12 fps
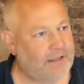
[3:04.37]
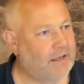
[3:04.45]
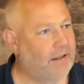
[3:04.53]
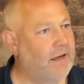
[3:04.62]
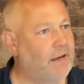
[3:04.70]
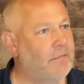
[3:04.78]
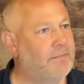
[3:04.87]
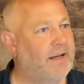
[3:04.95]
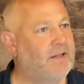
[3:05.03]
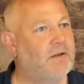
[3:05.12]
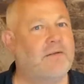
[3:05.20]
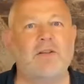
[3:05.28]
a little
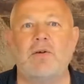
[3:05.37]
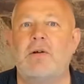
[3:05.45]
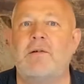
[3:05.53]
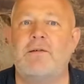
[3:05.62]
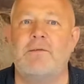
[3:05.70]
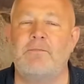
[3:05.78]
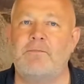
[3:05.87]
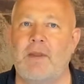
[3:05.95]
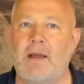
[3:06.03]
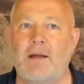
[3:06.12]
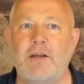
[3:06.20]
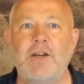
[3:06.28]
bit of sort of
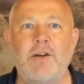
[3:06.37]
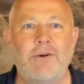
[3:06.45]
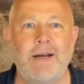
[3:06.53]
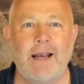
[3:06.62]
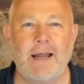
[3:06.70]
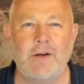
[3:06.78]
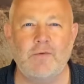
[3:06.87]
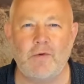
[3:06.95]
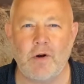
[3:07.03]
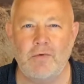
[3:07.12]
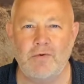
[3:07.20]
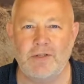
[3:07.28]
newly laid
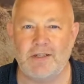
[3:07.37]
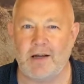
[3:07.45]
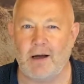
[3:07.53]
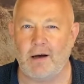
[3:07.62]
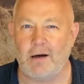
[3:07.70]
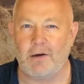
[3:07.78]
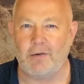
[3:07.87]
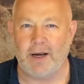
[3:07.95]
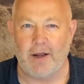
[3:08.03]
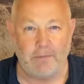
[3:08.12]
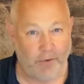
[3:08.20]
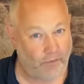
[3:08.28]
road tar in
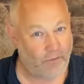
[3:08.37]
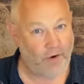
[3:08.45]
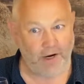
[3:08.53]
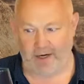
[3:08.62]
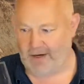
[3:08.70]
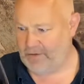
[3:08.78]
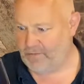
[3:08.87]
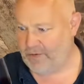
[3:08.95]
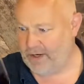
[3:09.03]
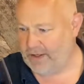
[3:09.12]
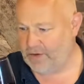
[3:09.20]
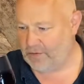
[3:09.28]
it, but really in a
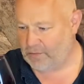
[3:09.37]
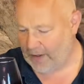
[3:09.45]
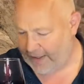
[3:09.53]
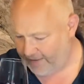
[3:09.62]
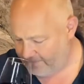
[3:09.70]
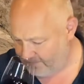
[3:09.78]
really good way.